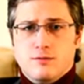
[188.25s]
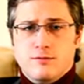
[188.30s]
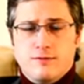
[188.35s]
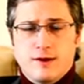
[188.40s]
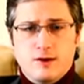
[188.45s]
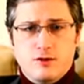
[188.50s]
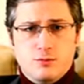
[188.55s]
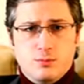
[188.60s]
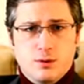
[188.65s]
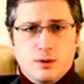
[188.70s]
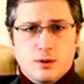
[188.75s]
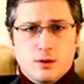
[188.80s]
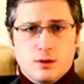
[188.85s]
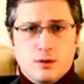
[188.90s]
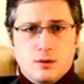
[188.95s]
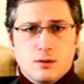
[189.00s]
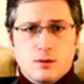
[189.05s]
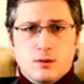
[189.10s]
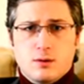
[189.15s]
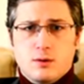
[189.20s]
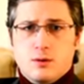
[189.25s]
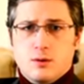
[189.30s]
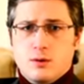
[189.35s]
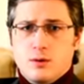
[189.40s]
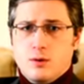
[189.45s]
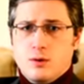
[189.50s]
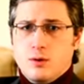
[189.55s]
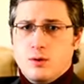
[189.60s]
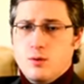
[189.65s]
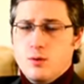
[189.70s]
Facebook,
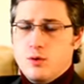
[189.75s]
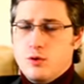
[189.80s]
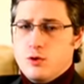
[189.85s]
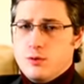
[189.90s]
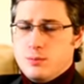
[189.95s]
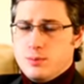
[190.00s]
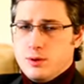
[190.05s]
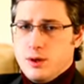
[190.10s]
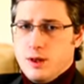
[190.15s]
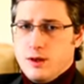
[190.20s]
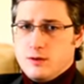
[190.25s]
Google+,